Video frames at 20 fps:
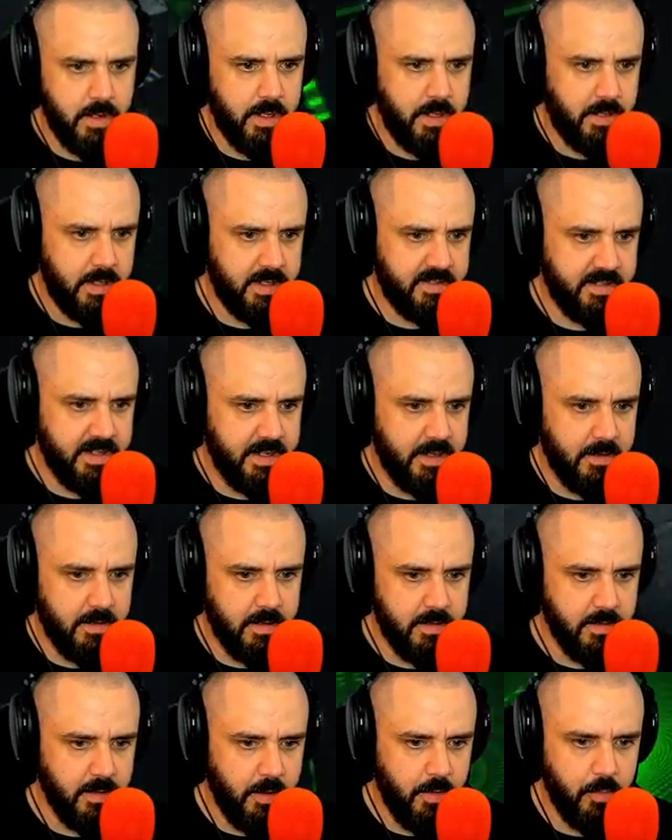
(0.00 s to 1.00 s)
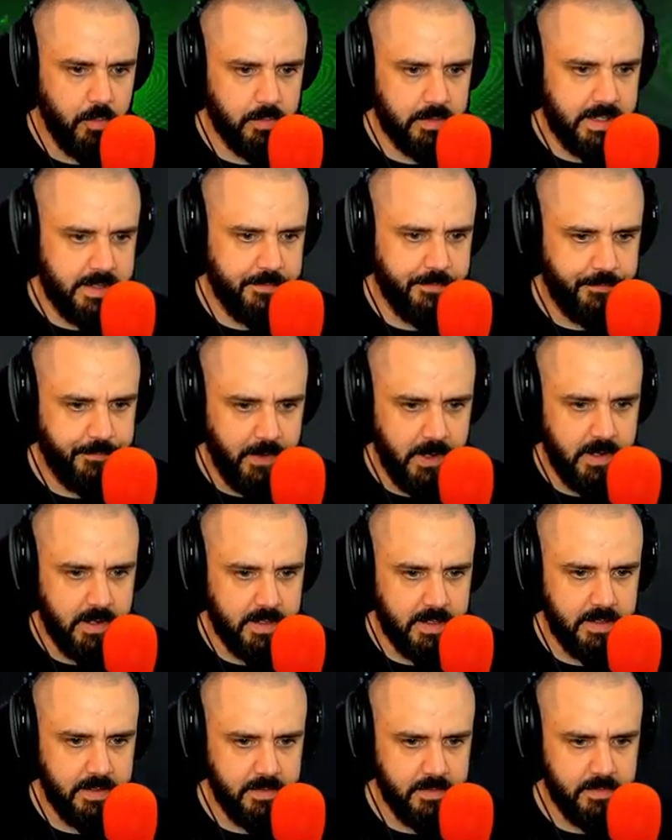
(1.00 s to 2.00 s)
It's in here. Holy fuck!
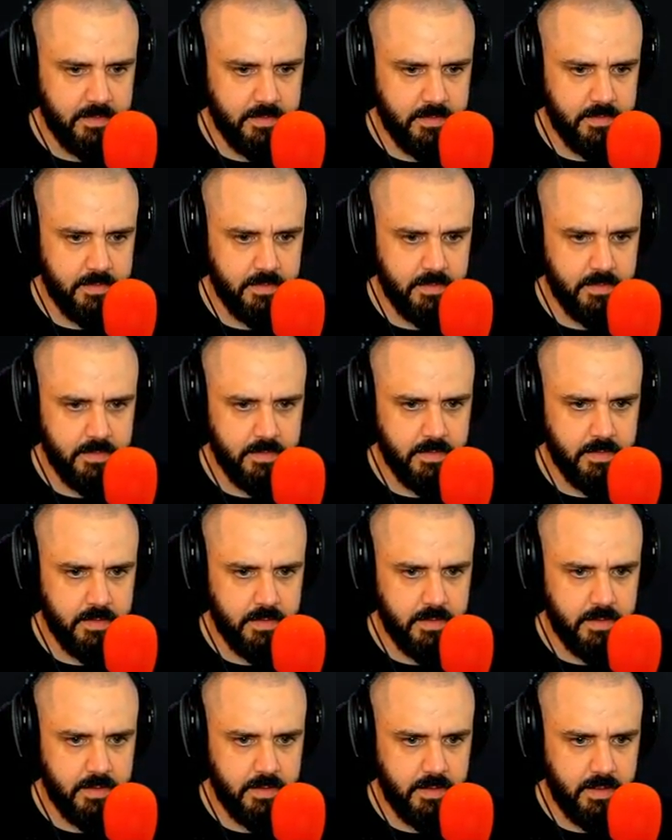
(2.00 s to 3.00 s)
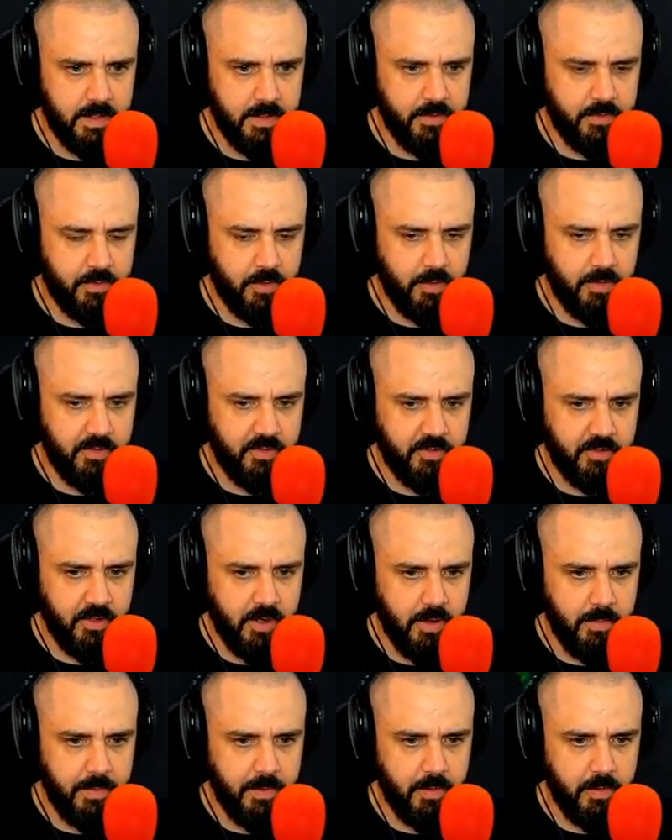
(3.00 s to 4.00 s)
I just heard it
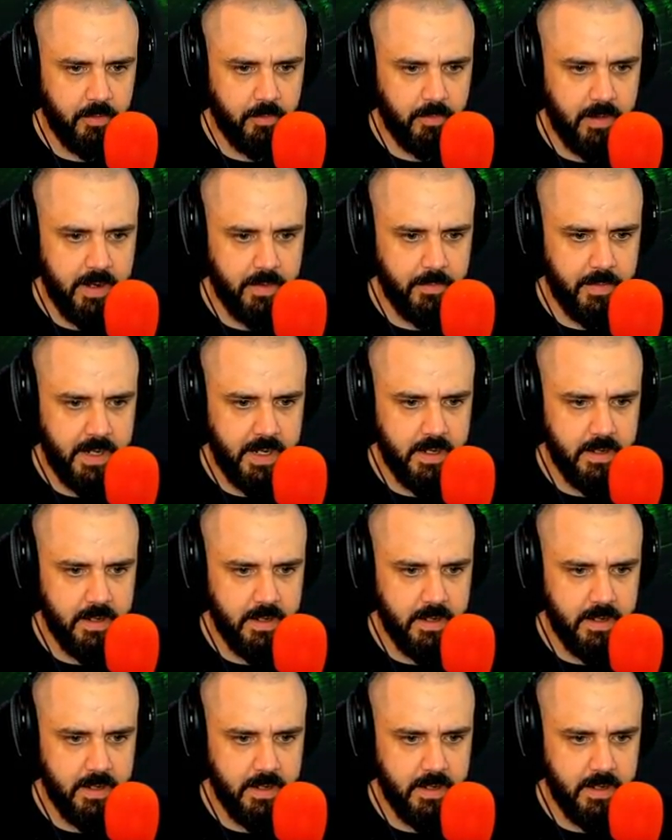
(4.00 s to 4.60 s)
stomping all around me.